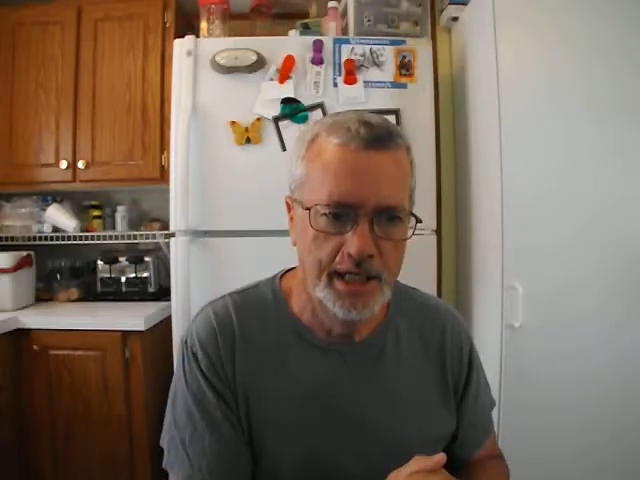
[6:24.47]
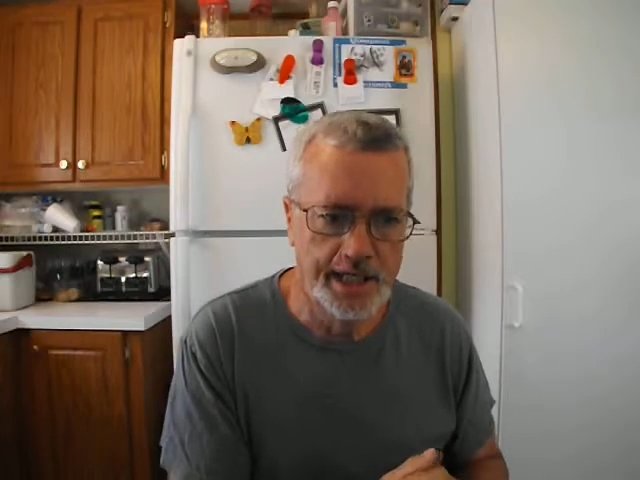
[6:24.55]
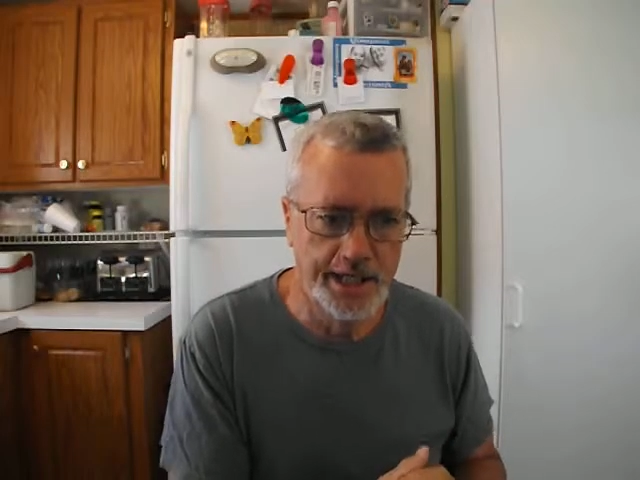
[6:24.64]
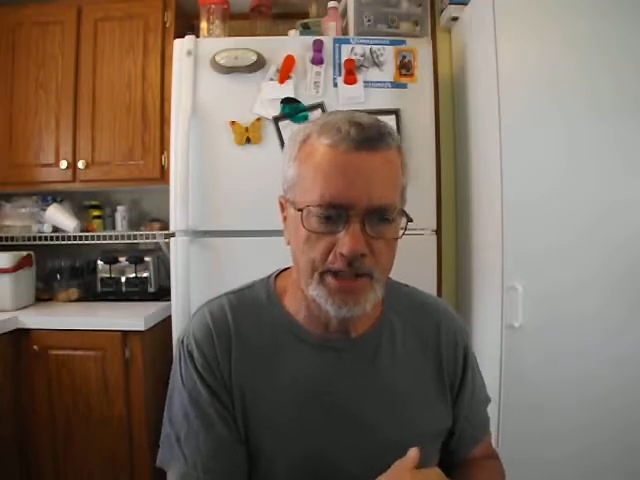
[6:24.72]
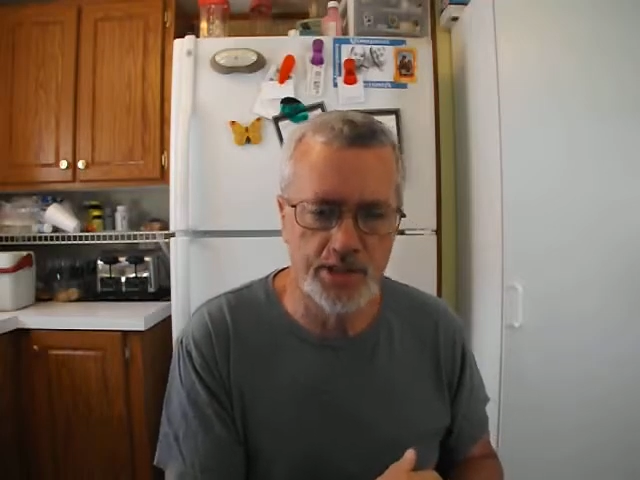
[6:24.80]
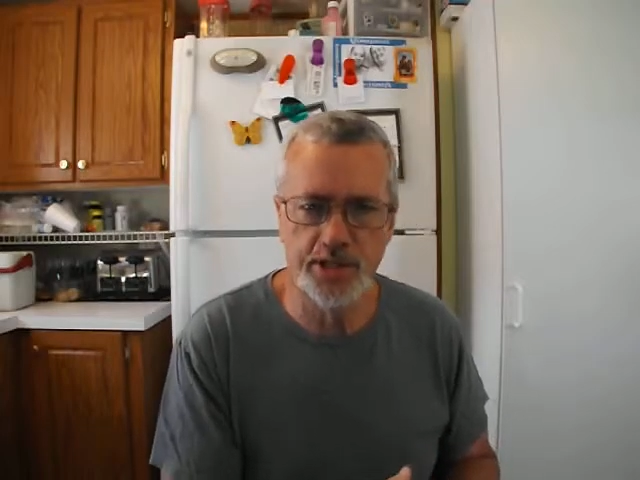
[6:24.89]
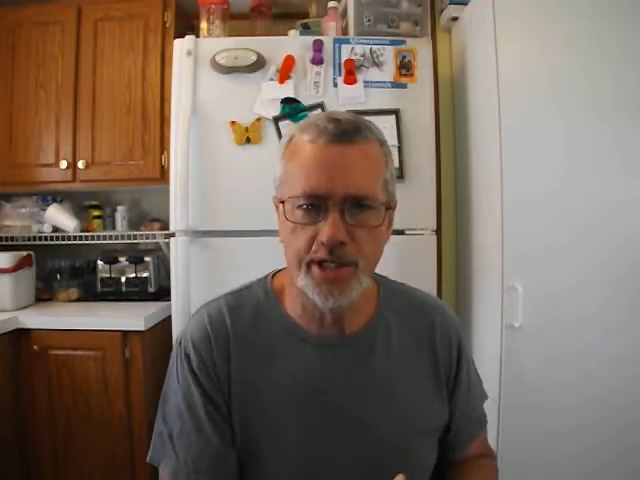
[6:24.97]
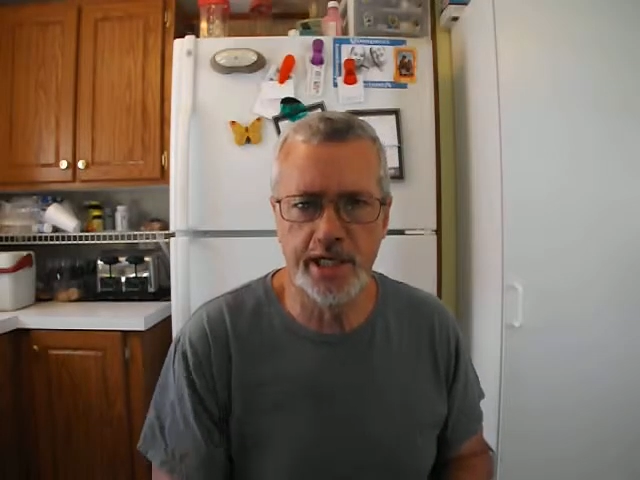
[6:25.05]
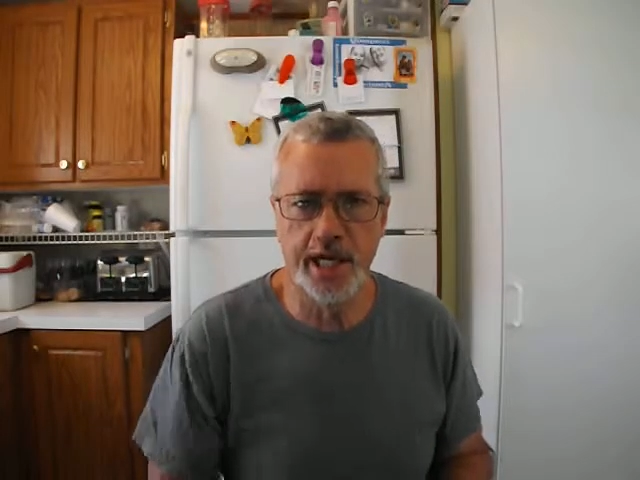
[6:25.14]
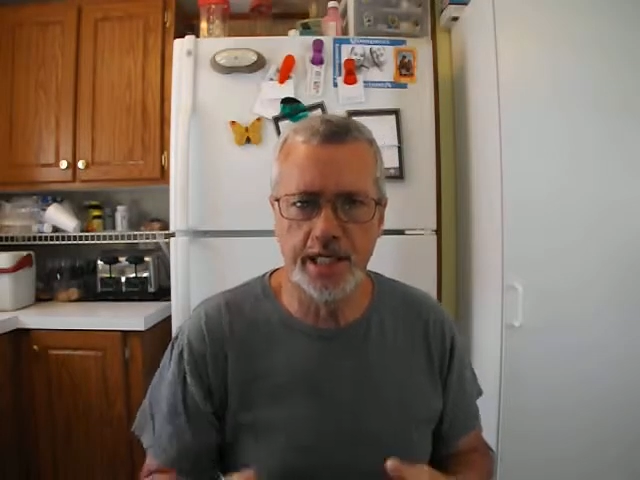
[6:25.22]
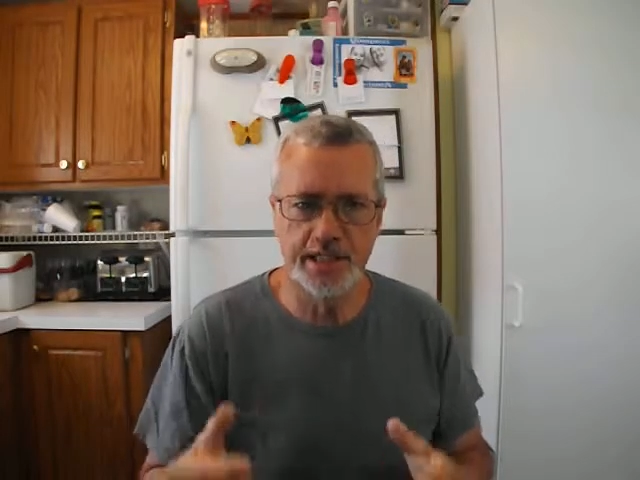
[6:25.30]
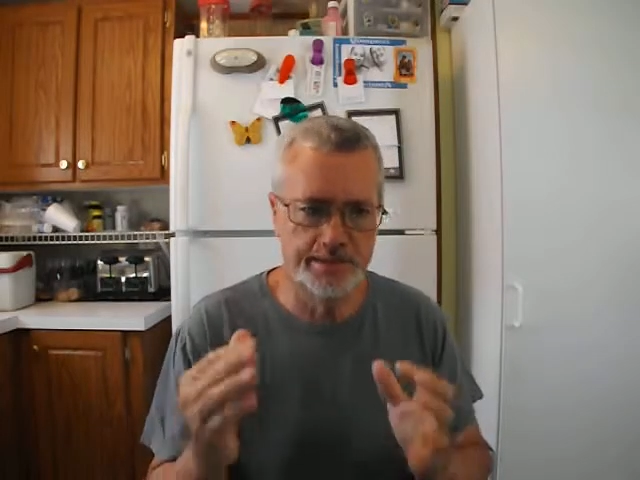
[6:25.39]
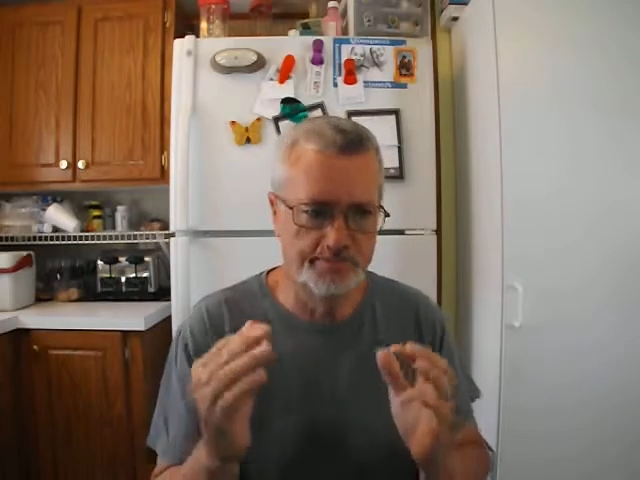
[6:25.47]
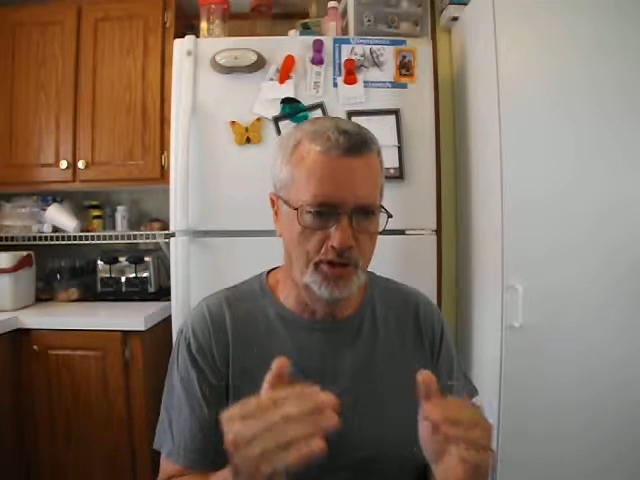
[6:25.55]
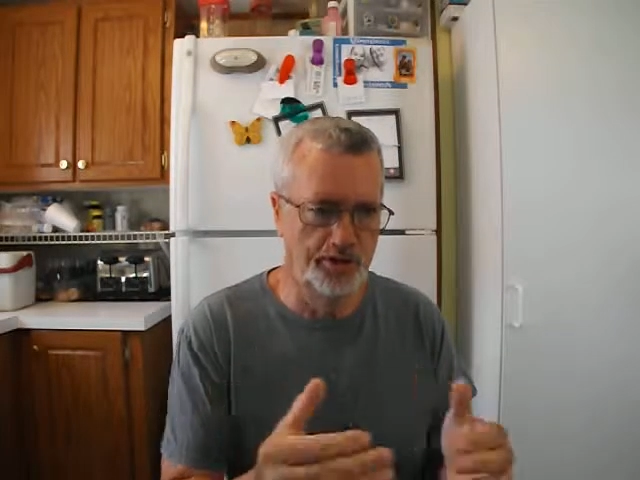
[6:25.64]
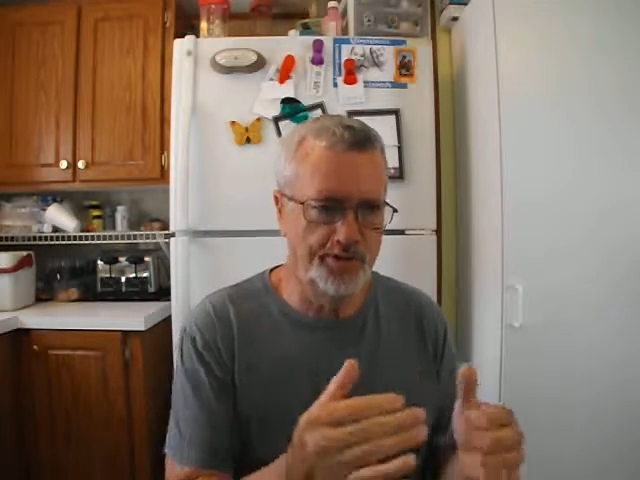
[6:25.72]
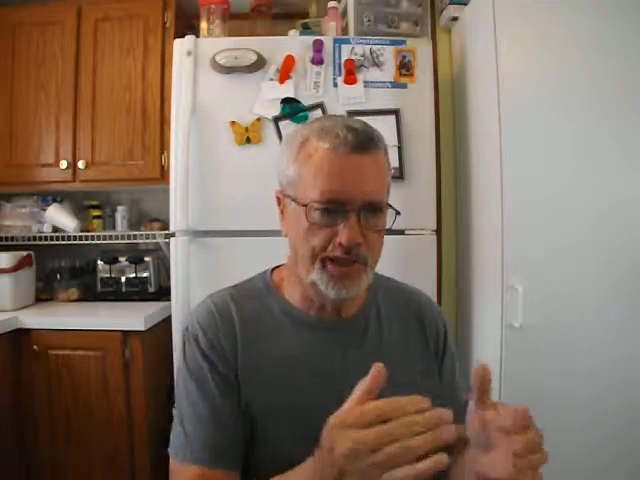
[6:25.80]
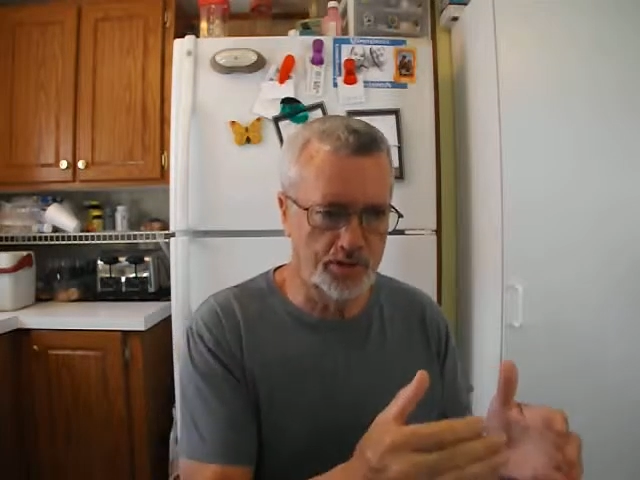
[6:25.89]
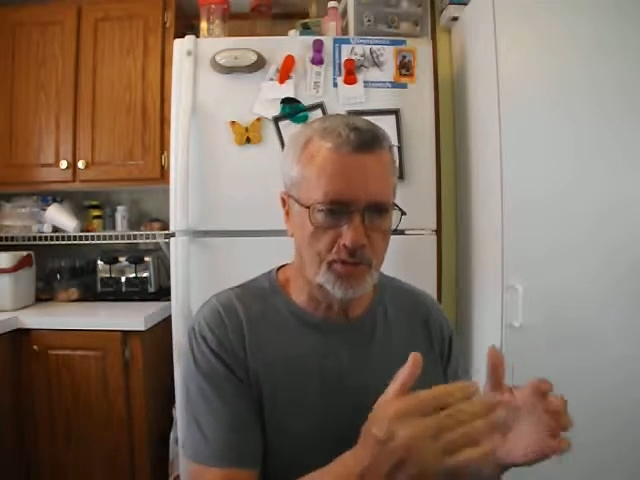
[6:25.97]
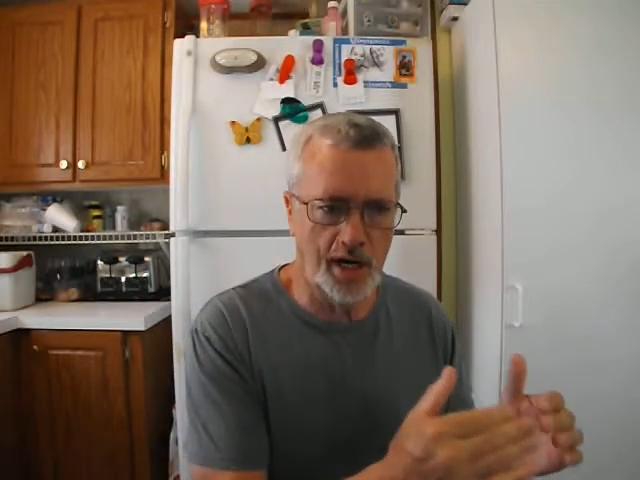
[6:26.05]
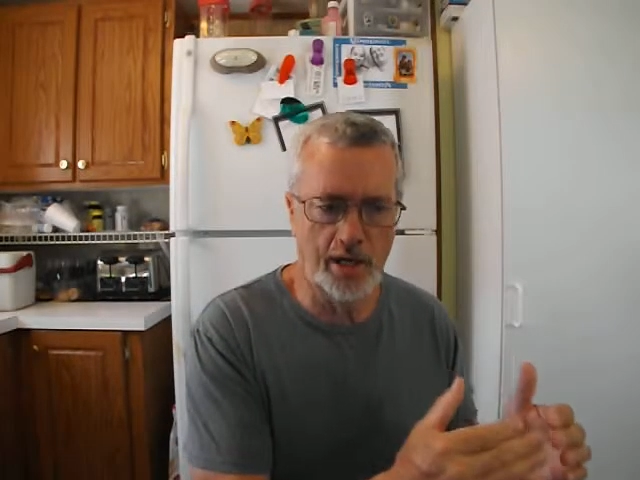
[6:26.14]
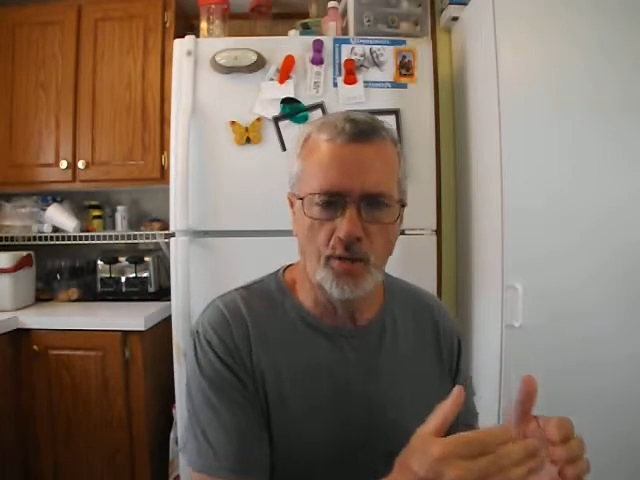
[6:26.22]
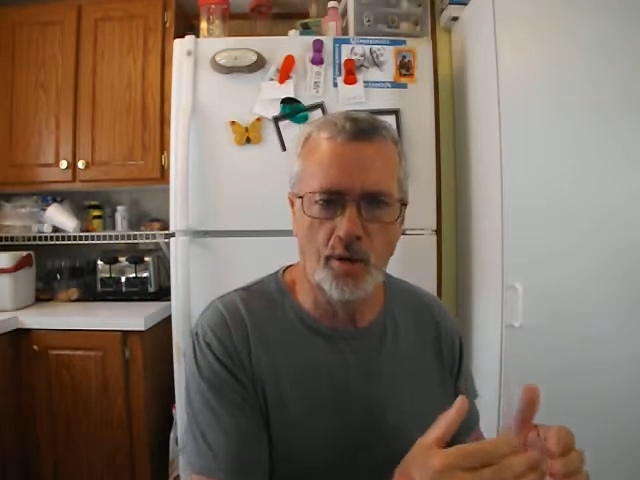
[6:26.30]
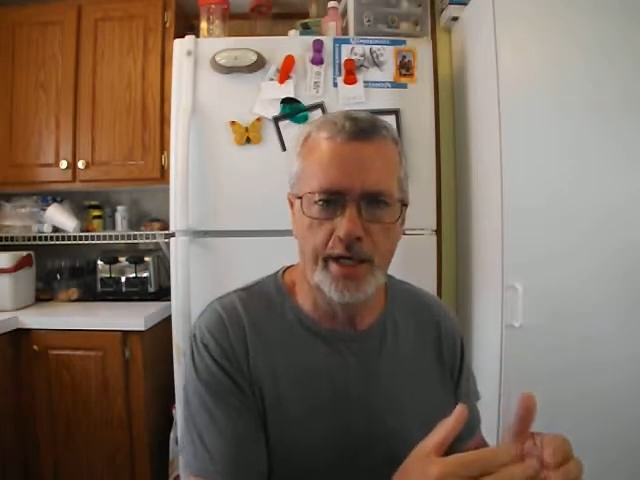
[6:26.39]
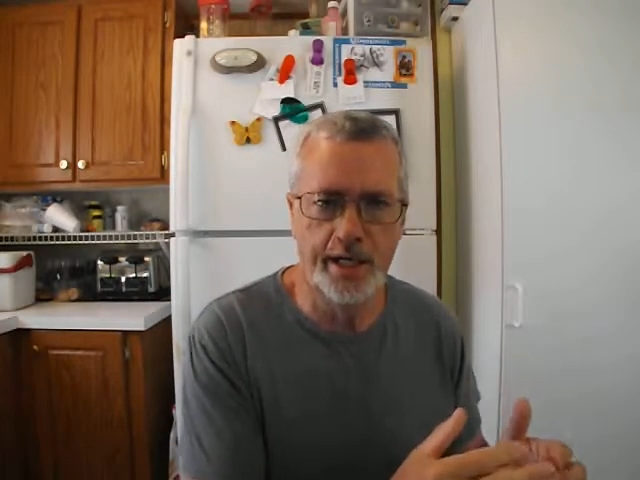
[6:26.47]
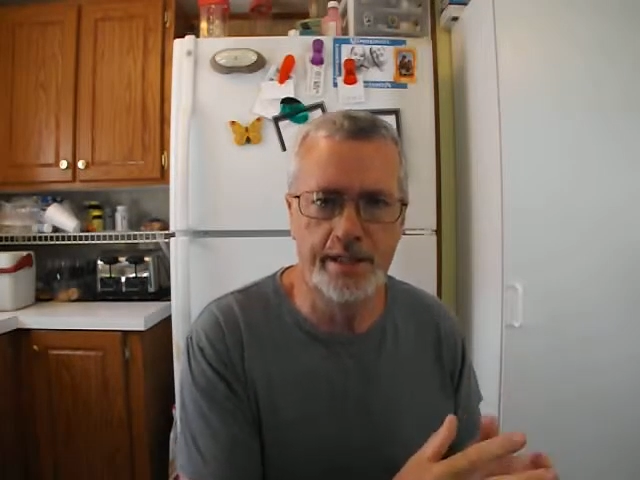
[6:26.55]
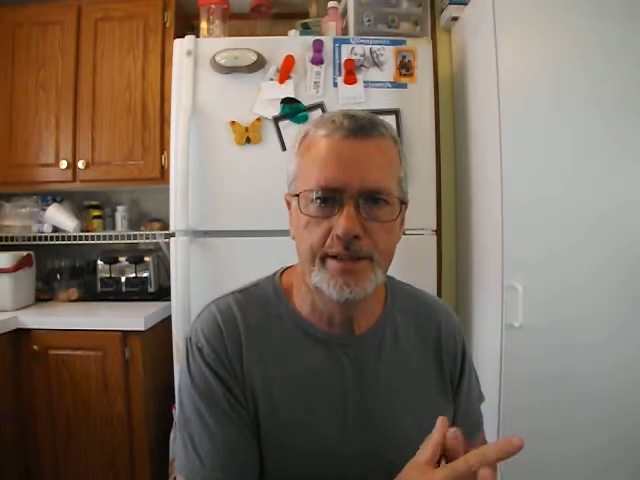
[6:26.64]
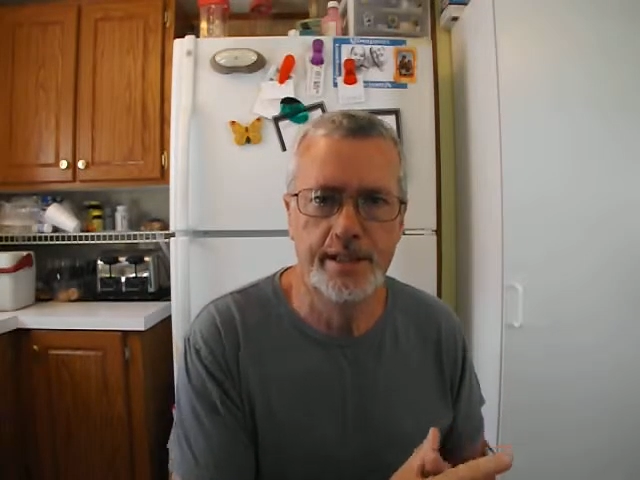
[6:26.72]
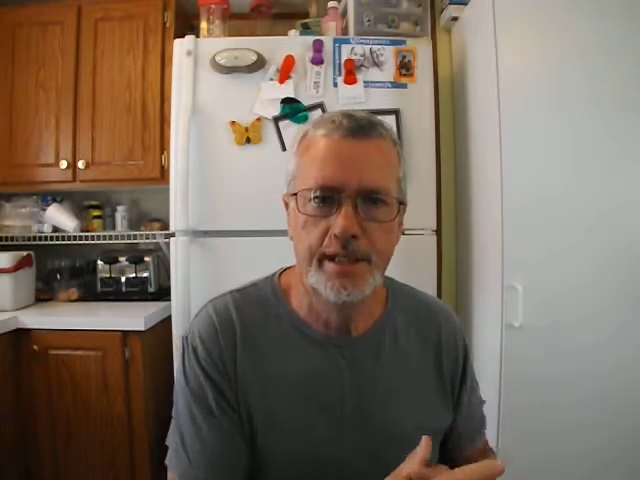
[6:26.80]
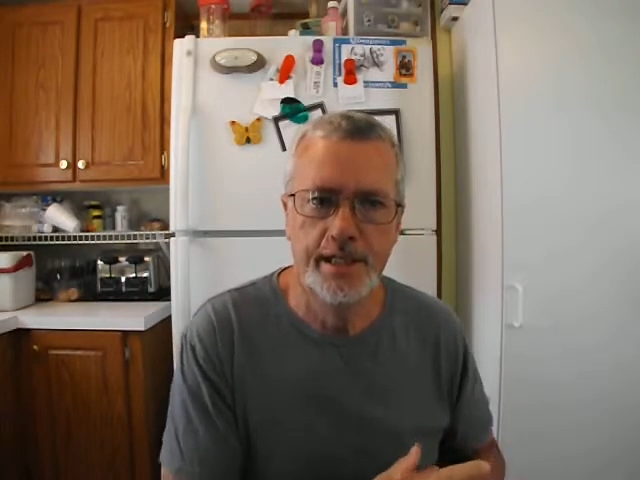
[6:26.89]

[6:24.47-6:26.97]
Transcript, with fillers: it doesn't say he actually moved in right away,